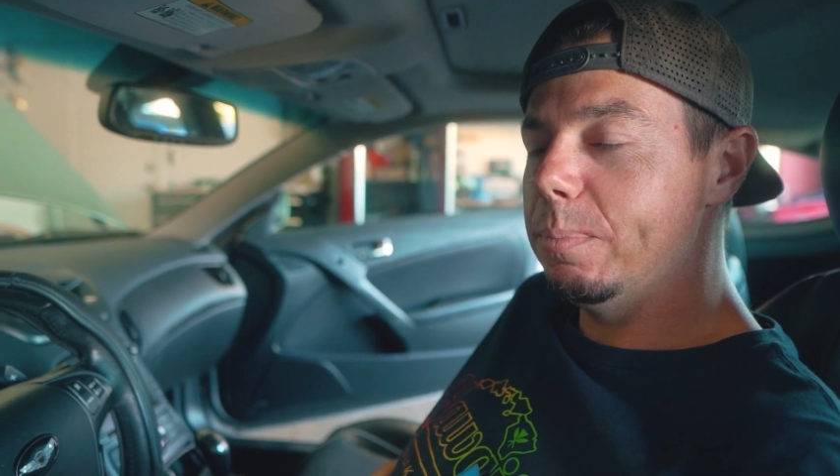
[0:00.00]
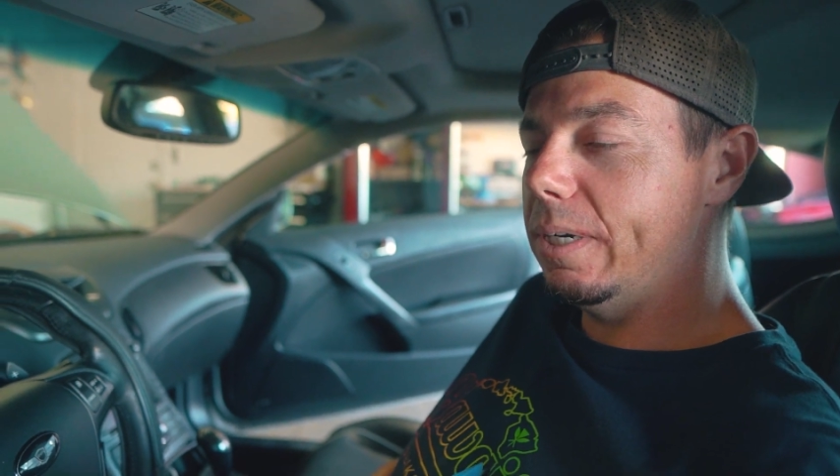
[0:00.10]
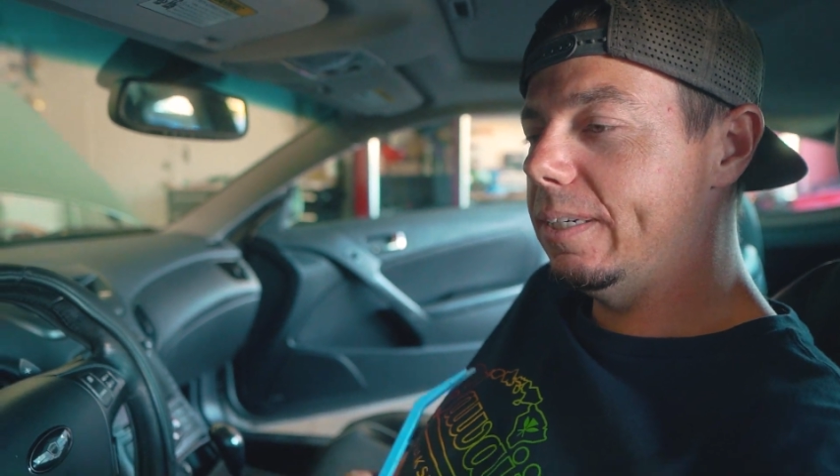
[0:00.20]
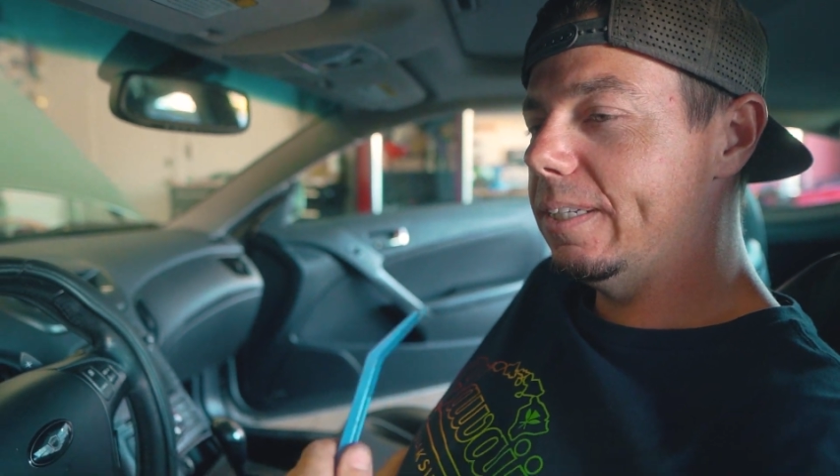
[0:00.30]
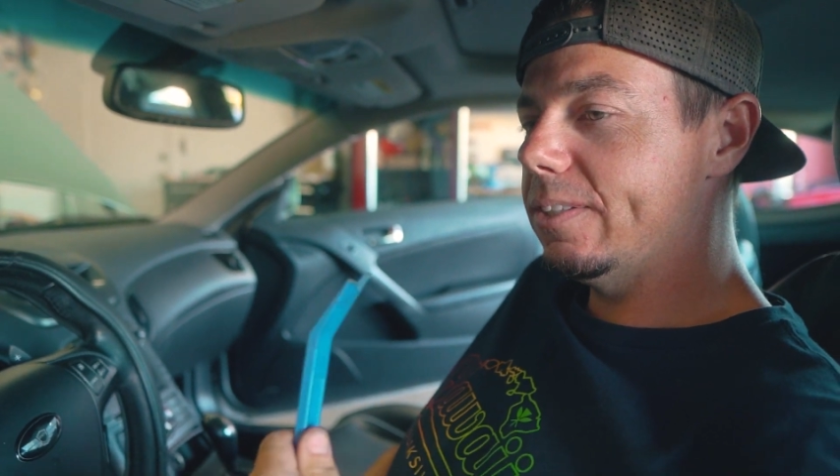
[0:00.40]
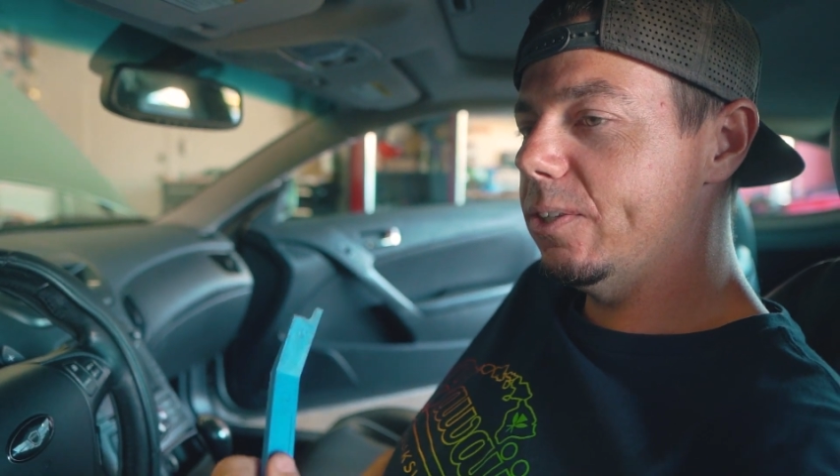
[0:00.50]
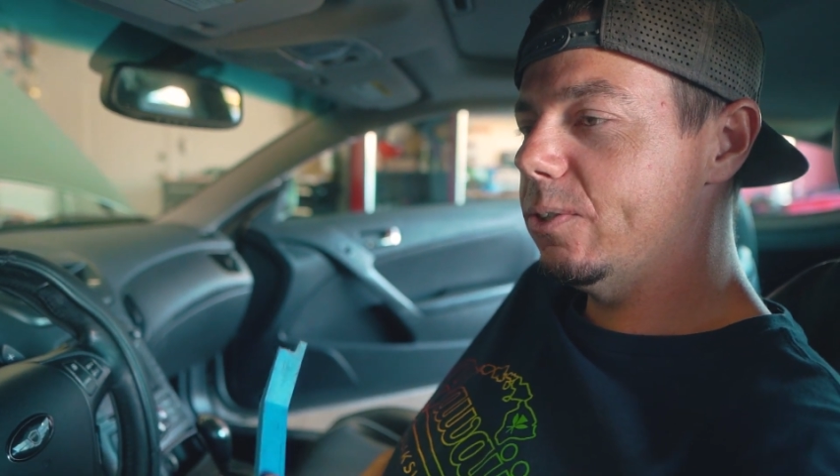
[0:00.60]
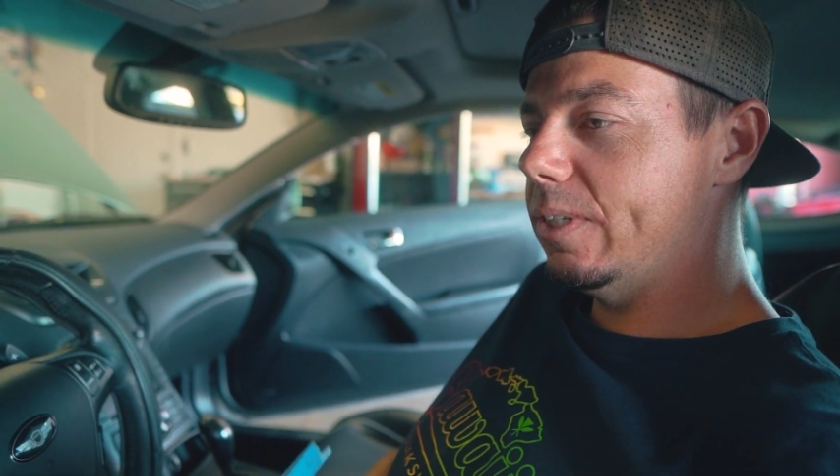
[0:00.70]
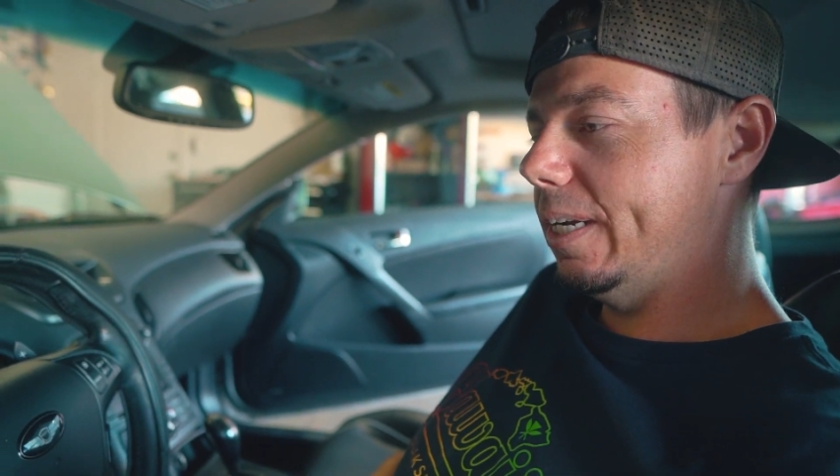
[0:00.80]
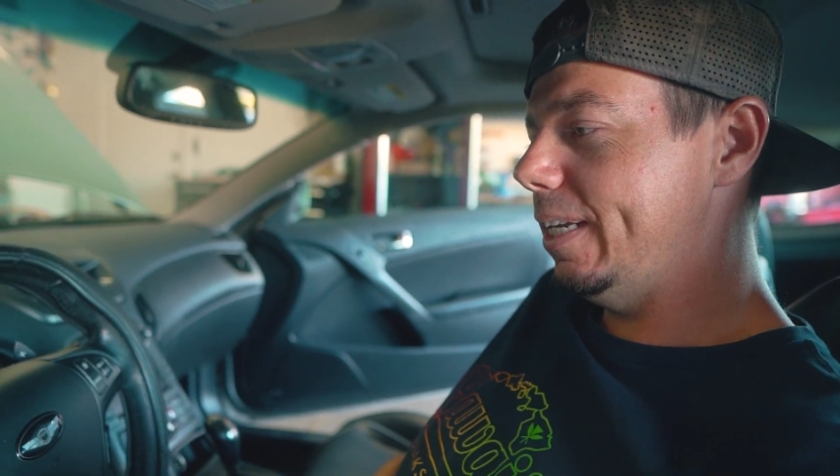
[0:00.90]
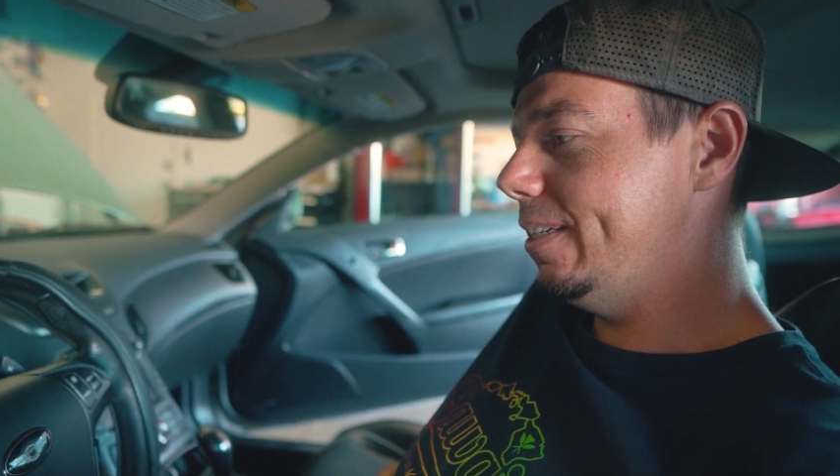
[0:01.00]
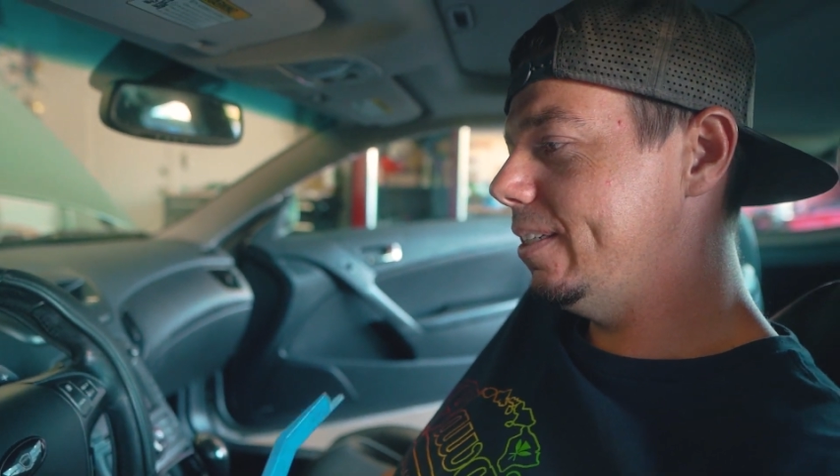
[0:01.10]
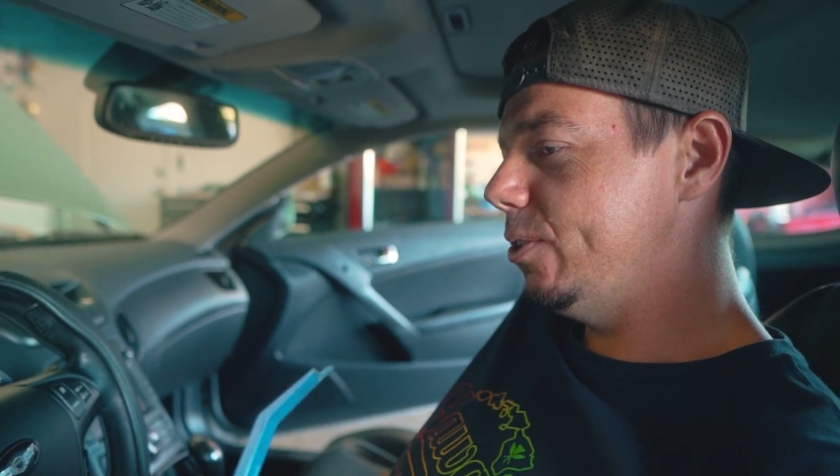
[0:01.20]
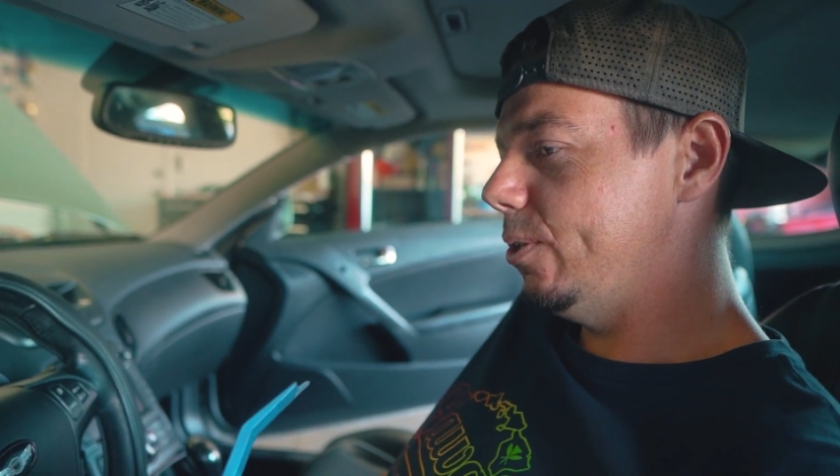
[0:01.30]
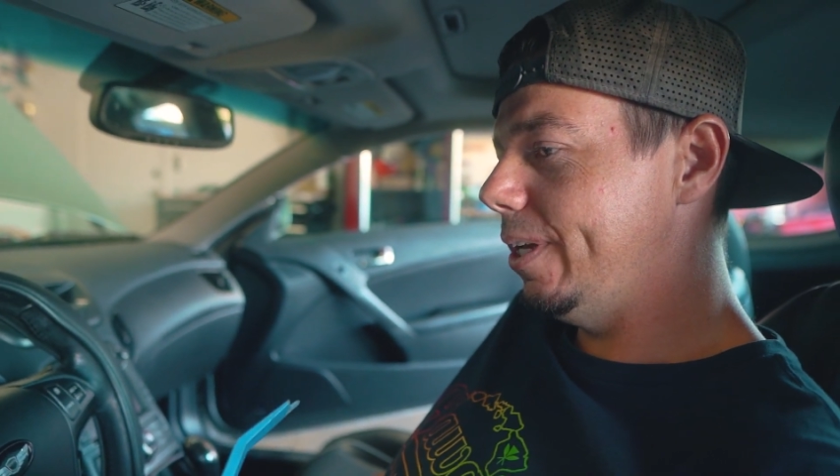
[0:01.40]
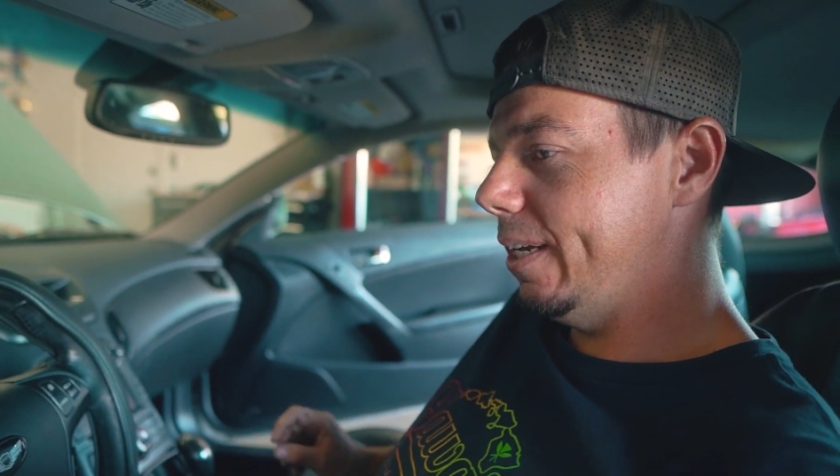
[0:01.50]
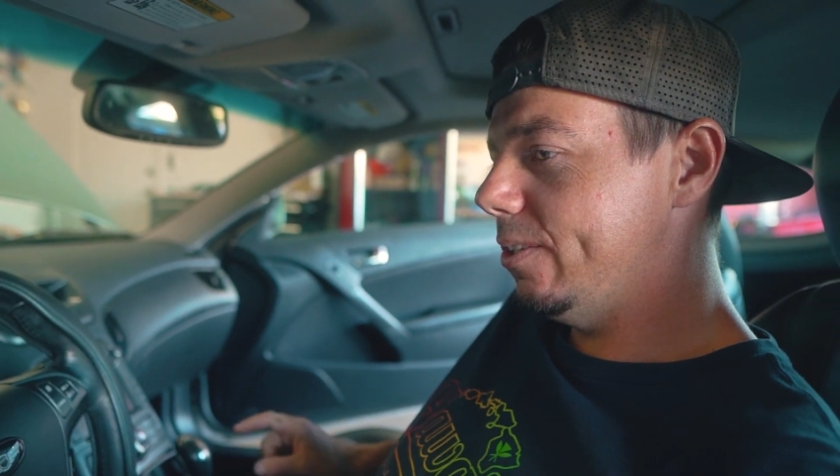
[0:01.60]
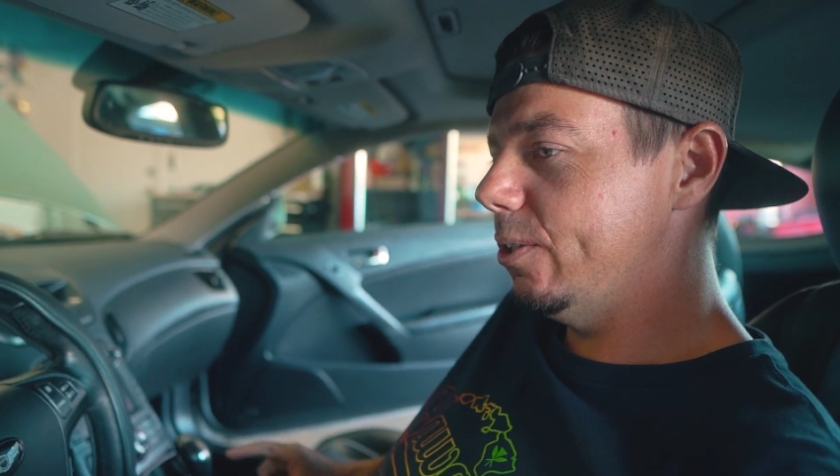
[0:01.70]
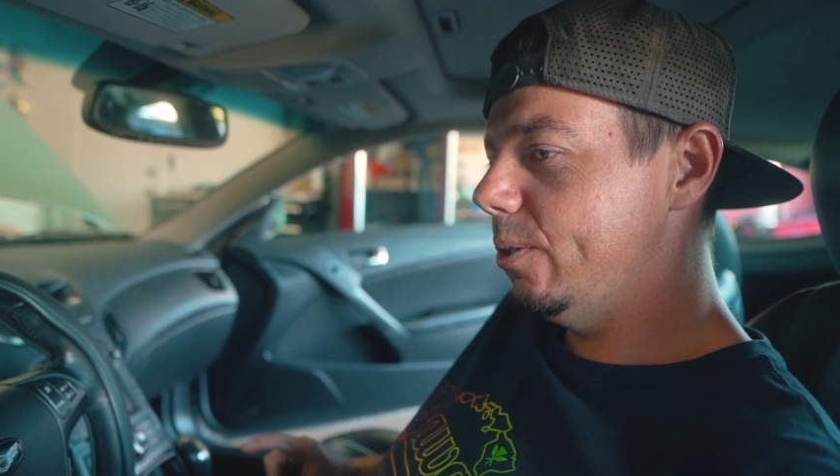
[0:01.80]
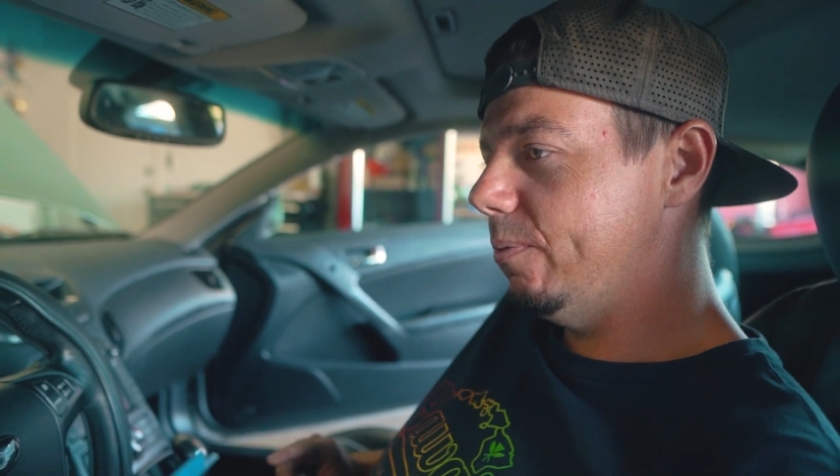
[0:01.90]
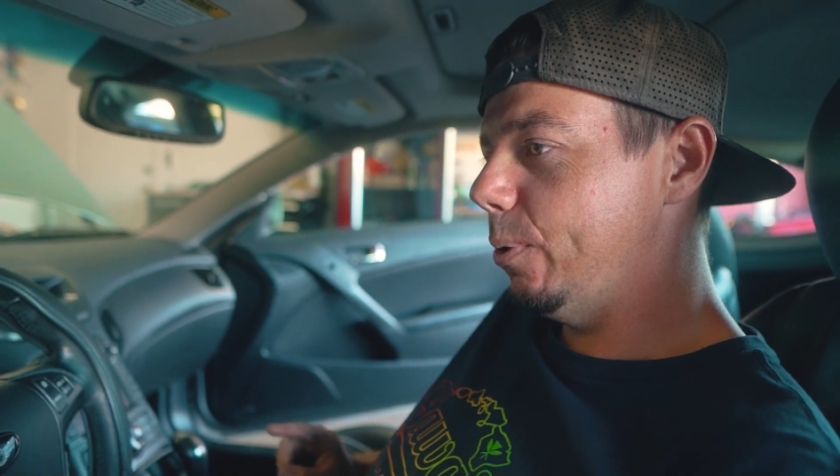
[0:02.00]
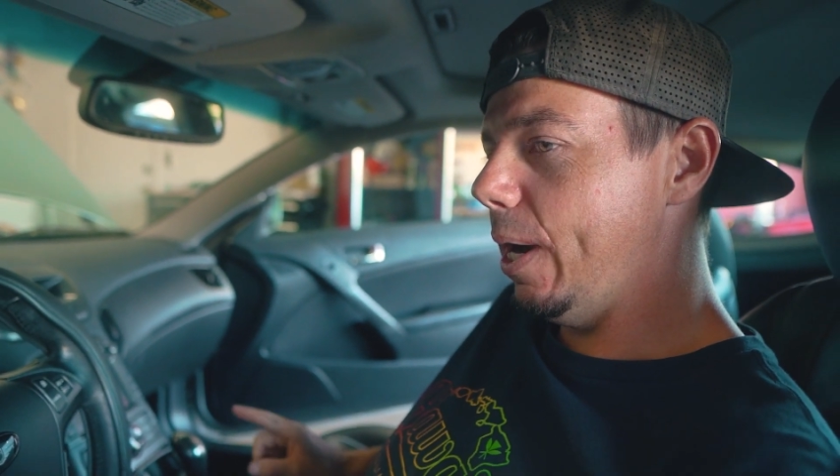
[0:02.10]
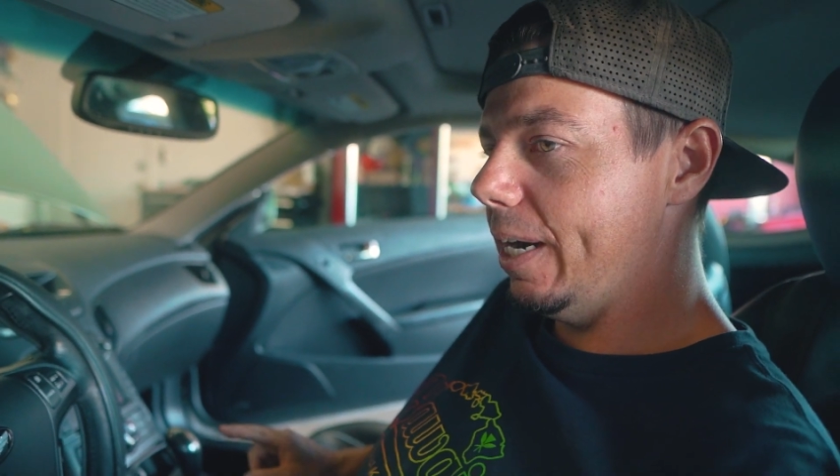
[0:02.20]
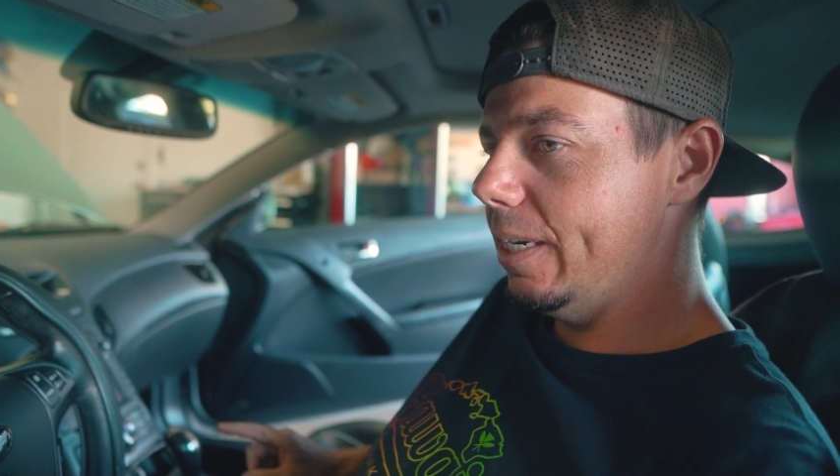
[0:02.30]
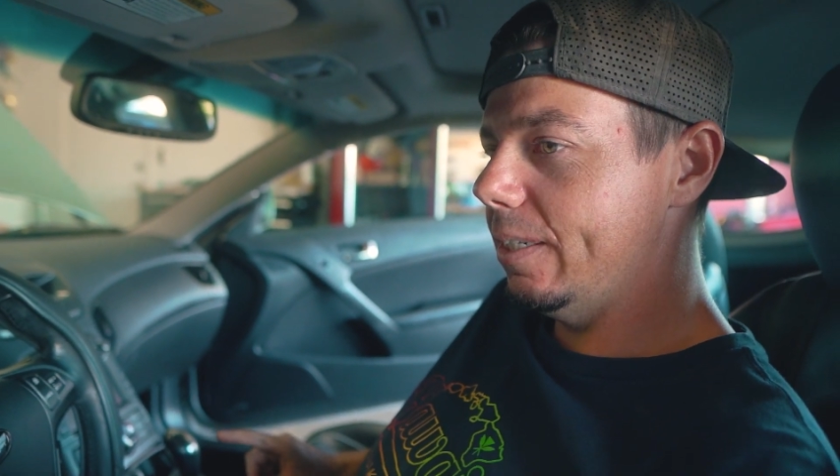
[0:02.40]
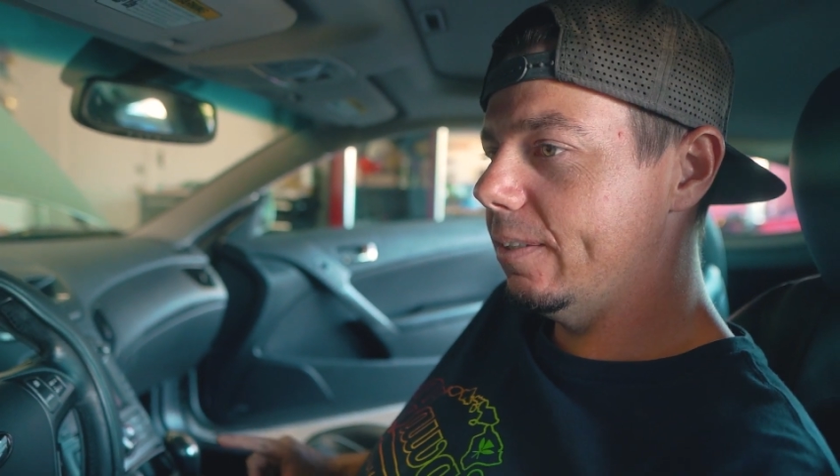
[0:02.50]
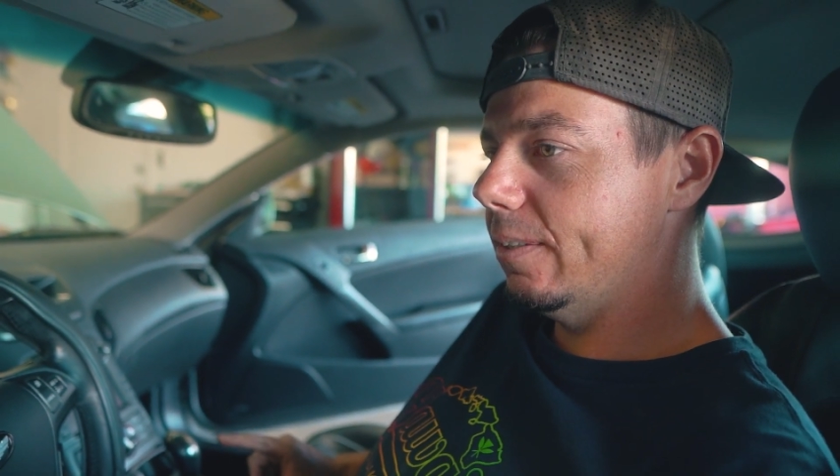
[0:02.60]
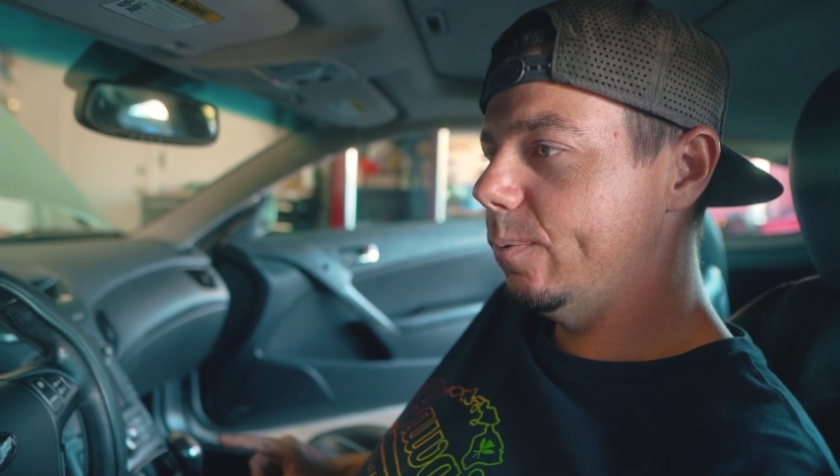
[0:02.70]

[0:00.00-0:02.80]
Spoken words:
but it's also not easy to get to if you hide it